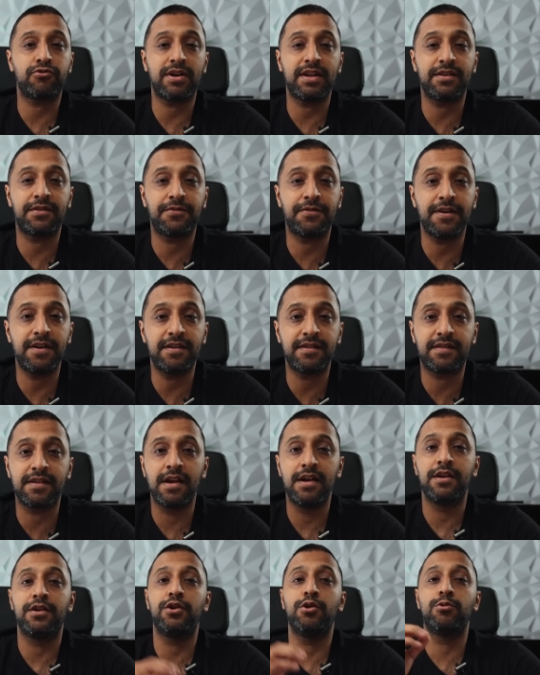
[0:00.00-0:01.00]
transfers,
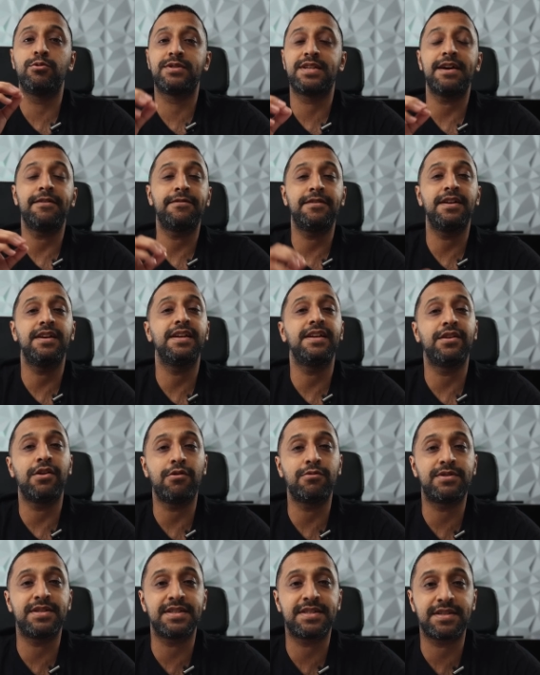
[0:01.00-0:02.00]
you'll definitely
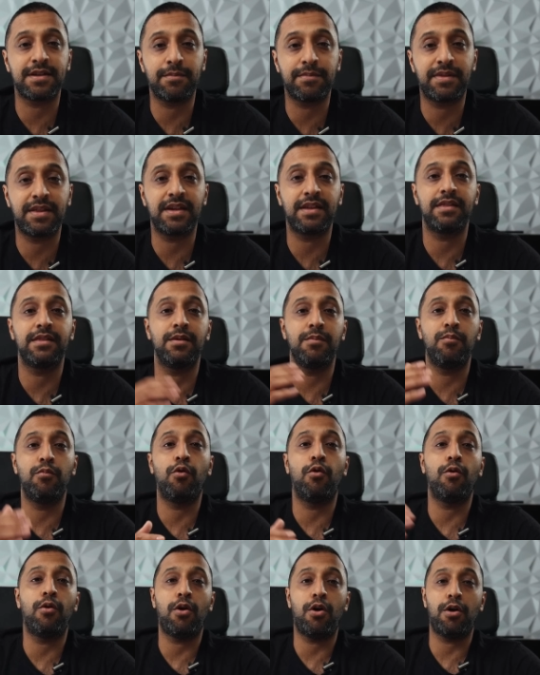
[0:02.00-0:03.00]
notice something the
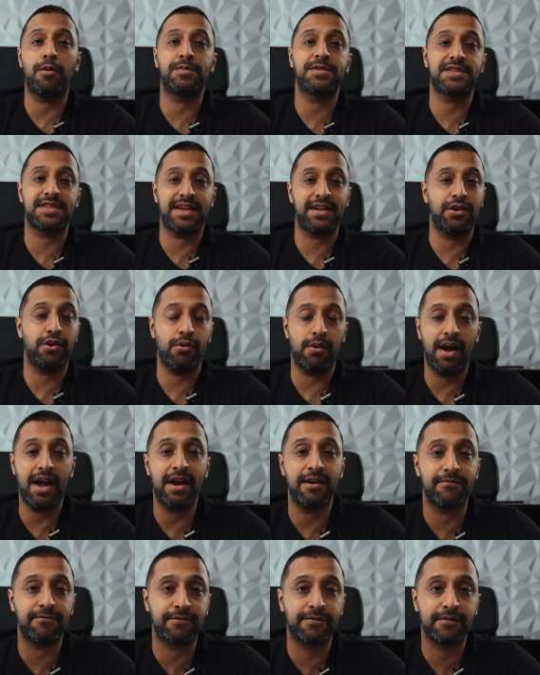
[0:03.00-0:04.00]
more hops that you
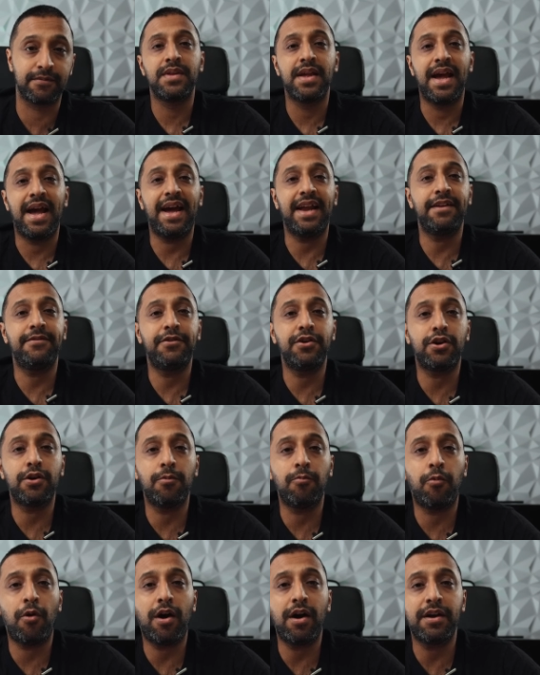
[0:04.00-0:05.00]
have. And if you
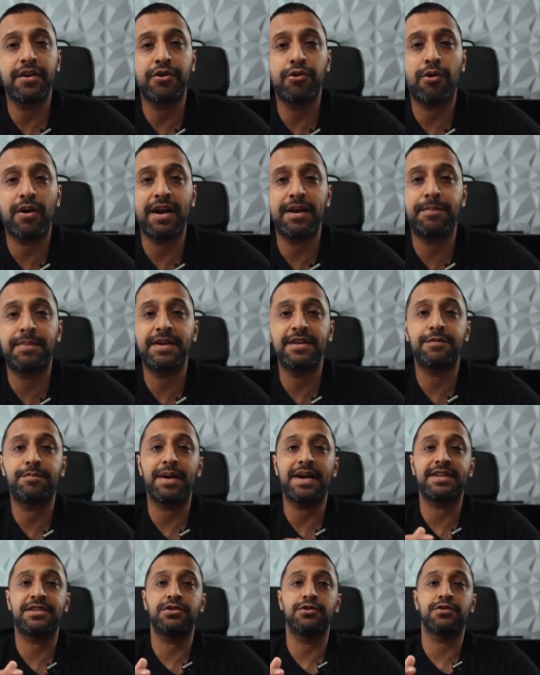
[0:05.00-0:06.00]
can wire your APs
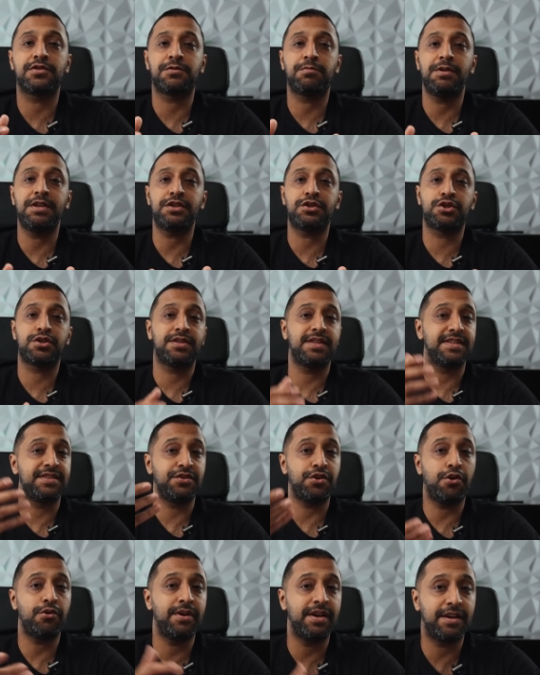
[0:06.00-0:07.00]
back to your switch, there's
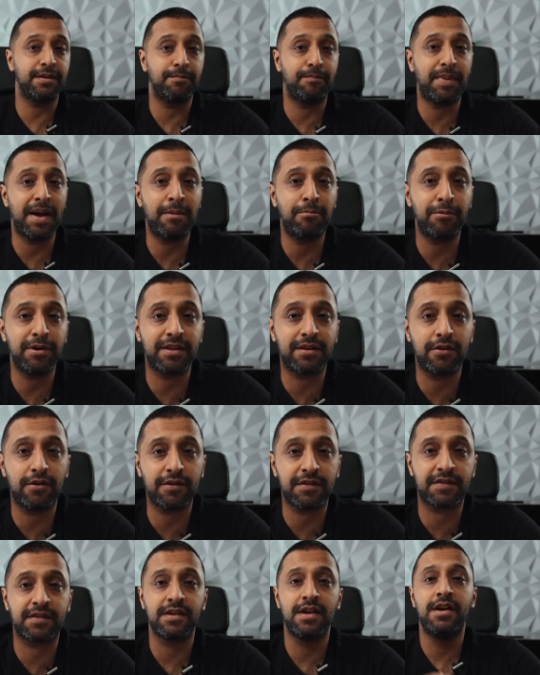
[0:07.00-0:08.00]
no hidden bandwidth
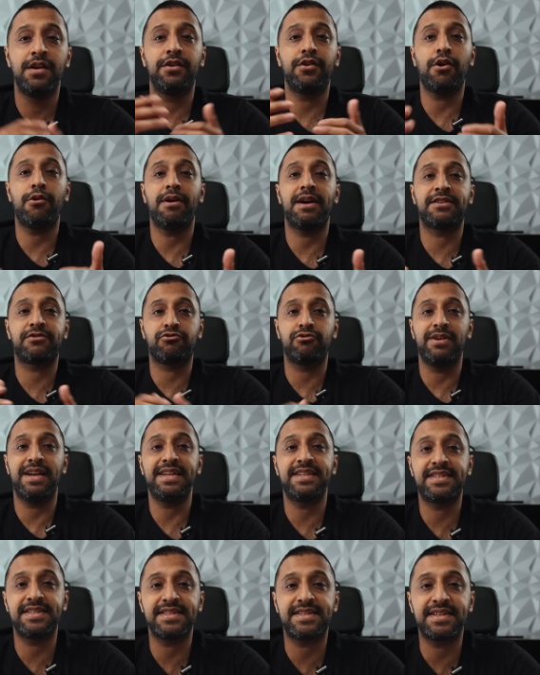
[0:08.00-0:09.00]
loss, no extra
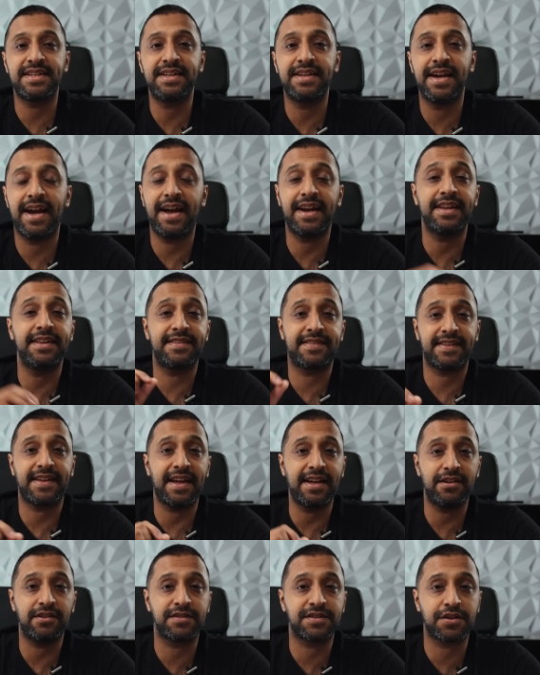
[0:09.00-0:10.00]
latency, and it
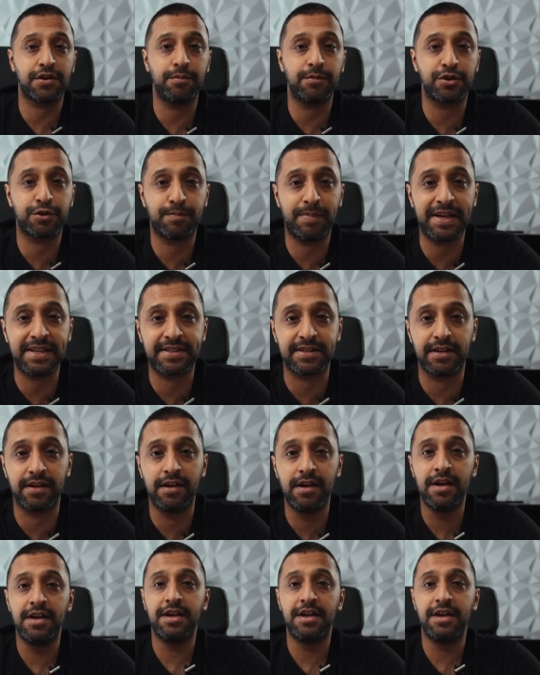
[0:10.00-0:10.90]
scales so much better.